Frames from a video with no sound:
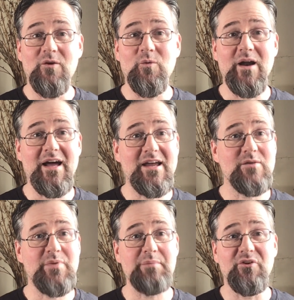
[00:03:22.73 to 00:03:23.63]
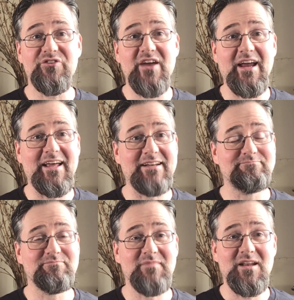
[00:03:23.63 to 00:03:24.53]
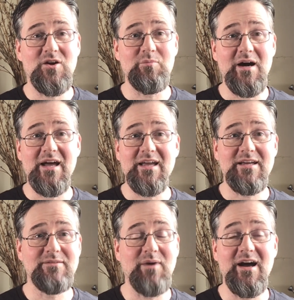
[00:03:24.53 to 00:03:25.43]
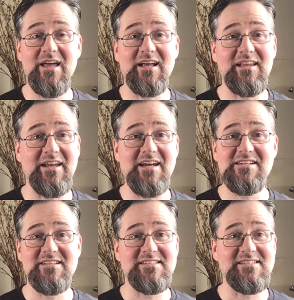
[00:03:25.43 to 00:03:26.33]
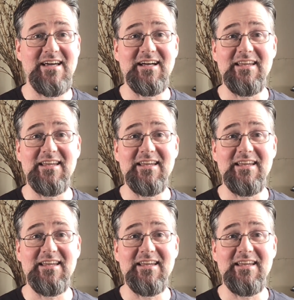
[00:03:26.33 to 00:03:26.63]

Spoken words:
When I hear people singing it, my inclination is to say,